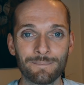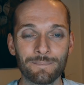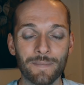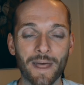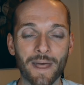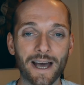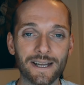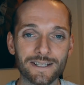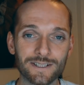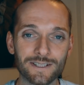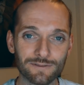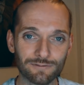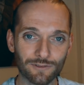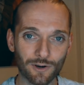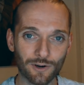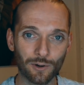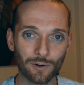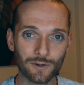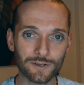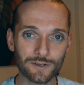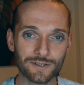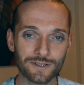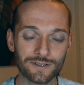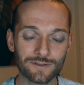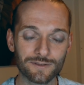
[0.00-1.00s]
And of
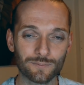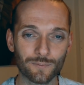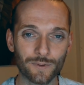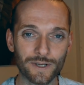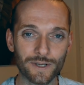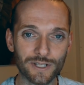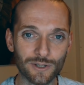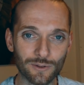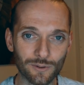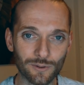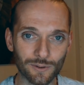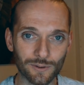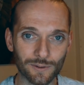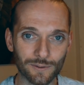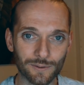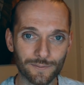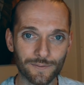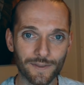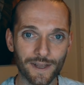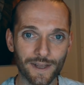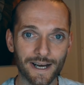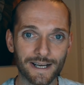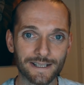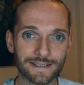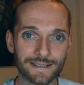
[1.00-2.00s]
course, we know
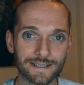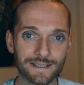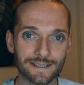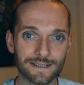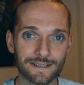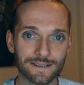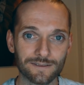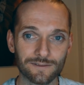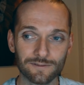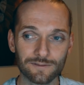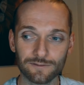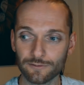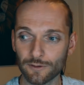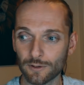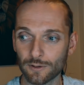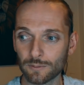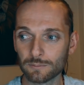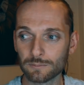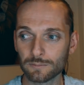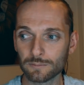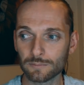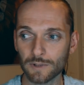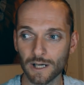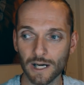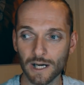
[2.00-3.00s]
that
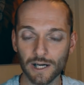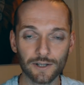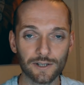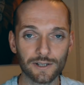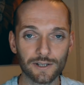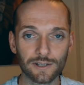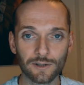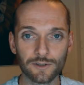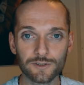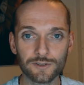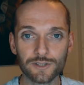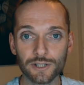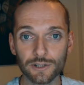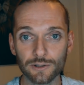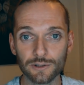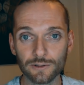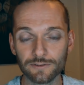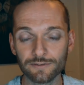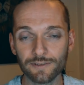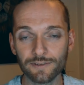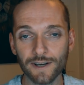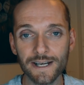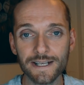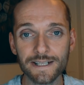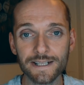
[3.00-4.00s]
from archaeological
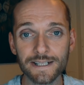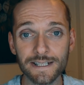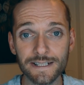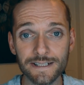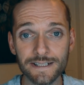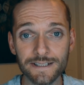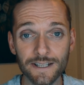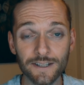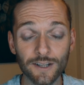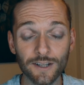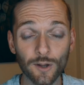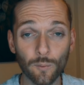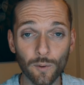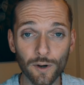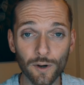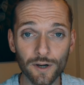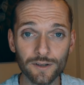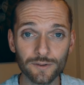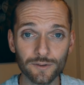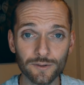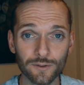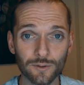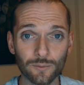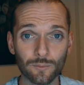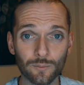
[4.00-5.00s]
findings that there were
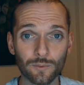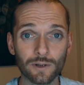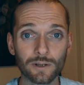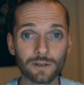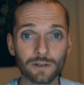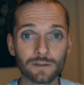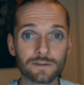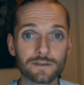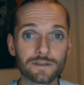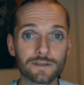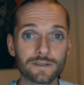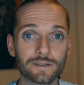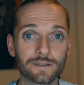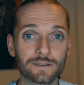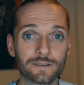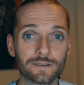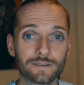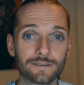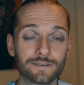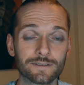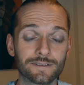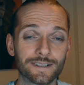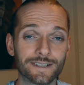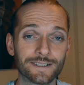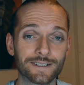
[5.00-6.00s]
no walls
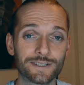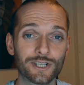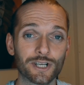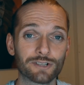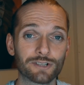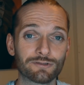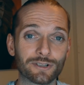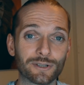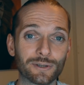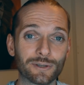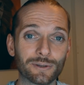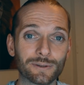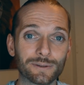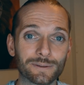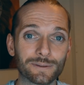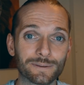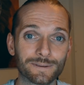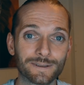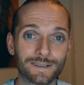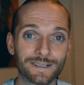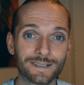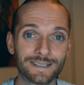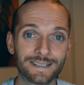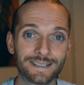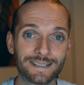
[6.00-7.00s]
at Jericho.
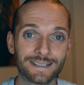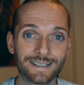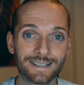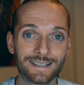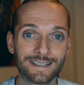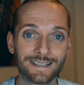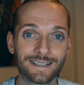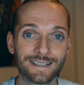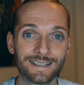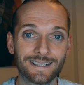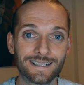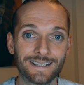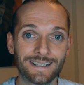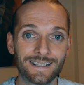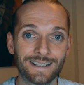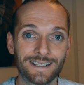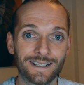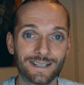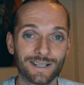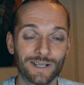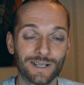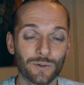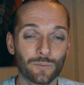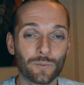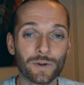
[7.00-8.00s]

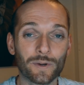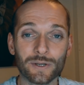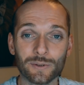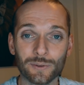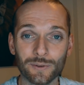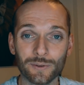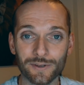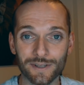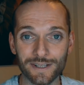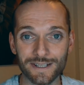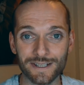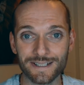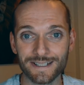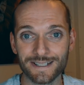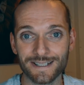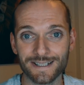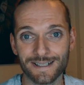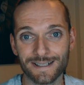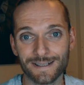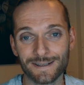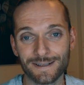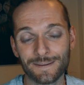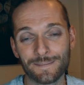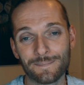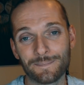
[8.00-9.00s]
We know this.
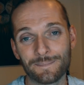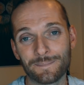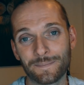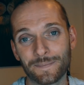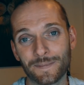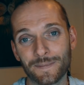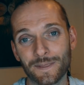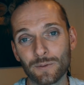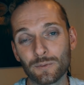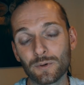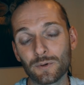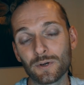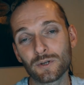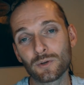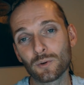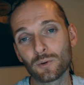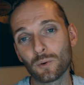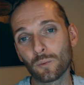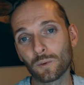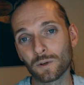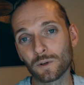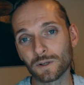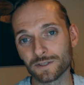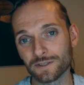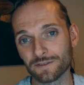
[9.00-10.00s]
There were no
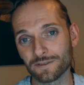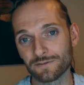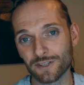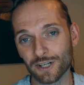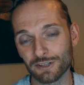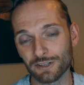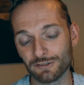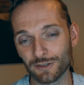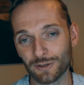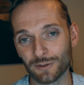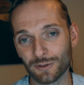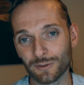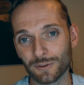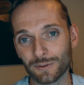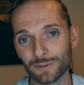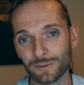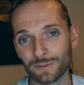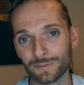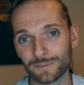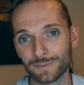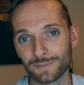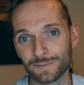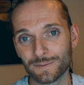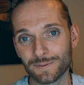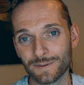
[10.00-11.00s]
walls of Jericho.
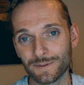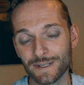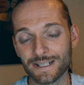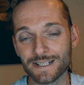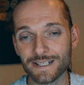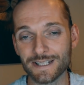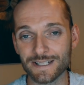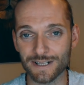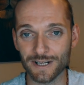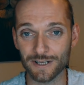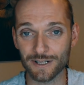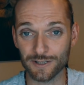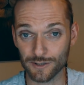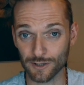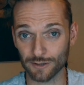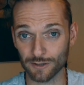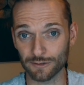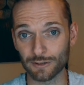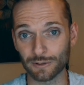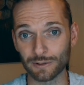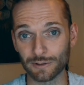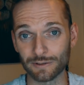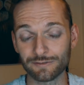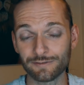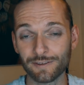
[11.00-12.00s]
This is a
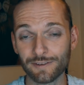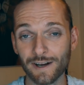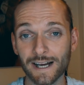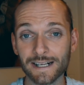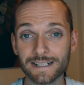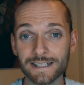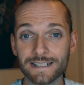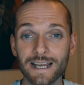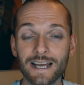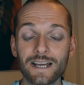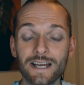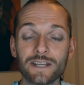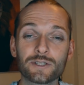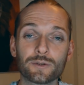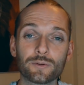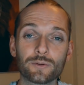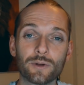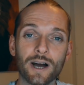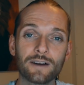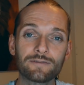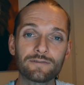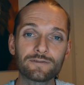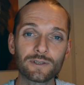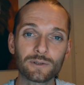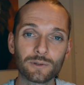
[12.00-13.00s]
historical fact. So you
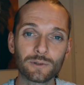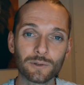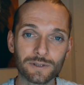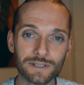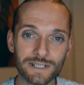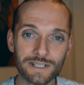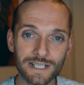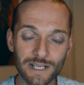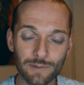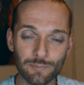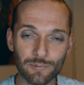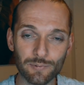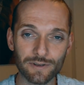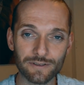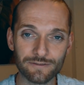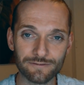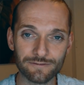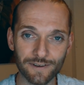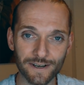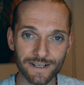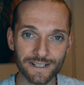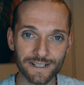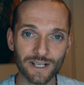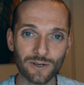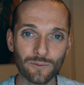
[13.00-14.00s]
have to look deeper and
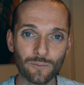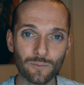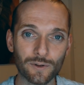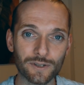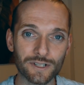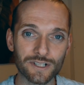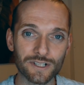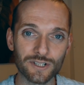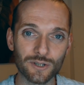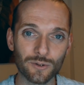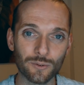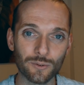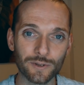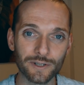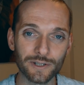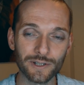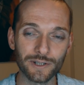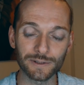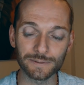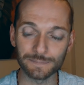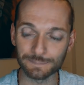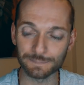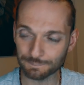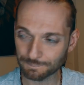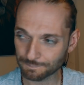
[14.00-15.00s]
find out what is going
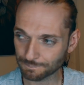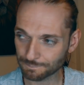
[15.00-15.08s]
on.